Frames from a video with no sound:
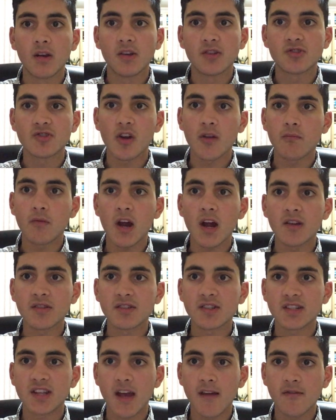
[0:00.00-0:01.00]
So in round
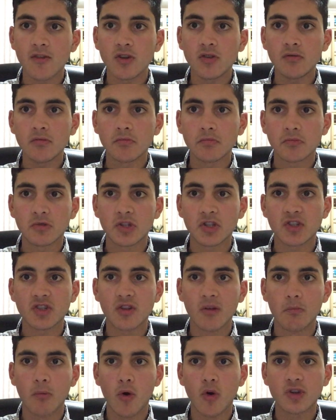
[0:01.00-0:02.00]
7, just
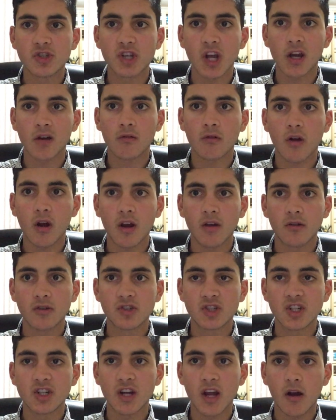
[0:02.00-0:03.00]
the more
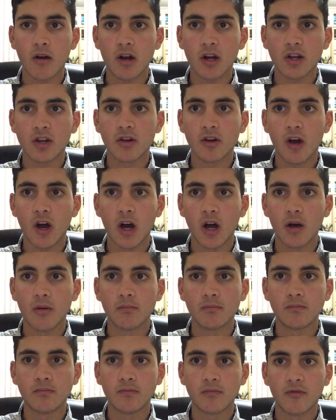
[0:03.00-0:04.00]
generic
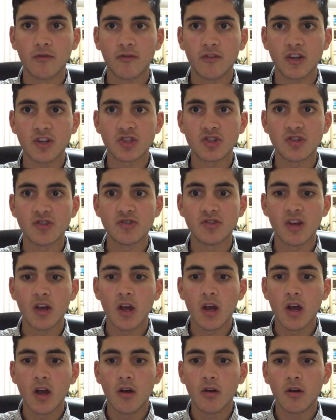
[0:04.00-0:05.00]
fixtures.
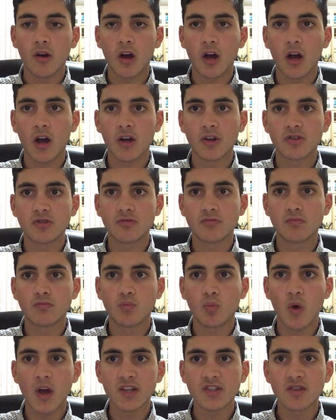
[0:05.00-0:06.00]

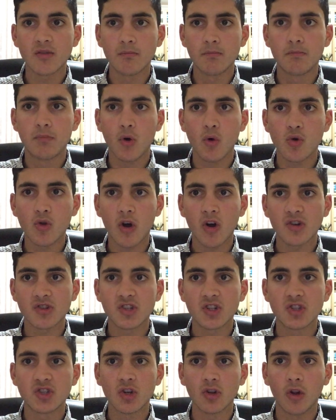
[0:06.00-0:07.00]
Western Bulldogs
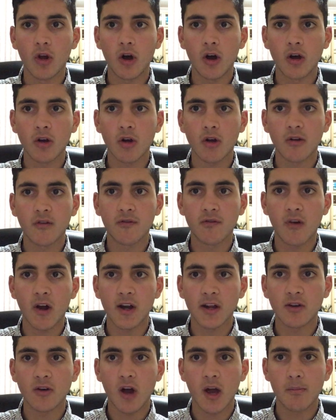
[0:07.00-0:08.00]
and Geelong on a
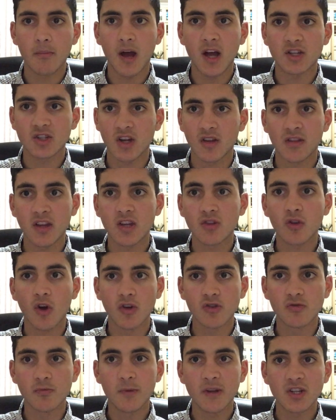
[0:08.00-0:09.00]
Friday night match. I think
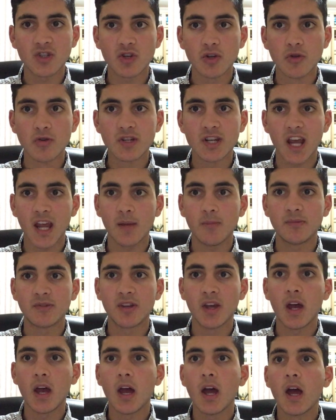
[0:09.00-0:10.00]
those will be two teams
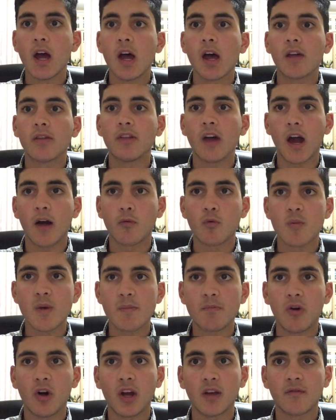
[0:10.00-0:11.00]
that will be
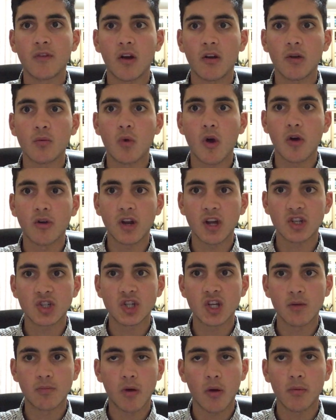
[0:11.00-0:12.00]
playing very well next
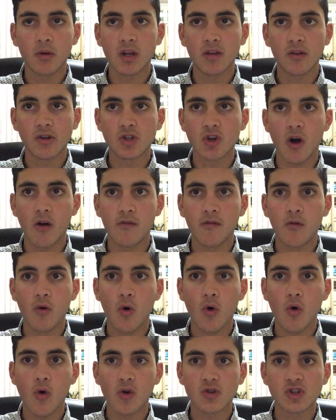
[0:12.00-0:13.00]
year, probably in the top
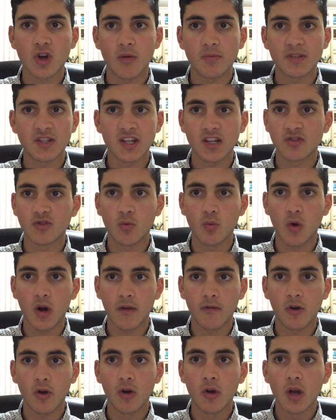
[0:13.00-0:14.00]
4 or top 6 or
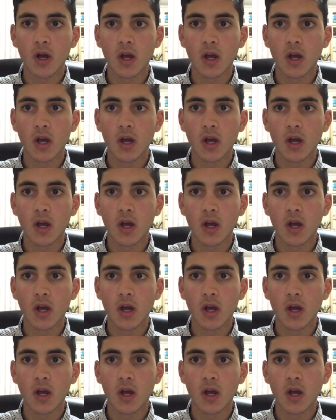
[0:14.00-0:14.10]
whatever.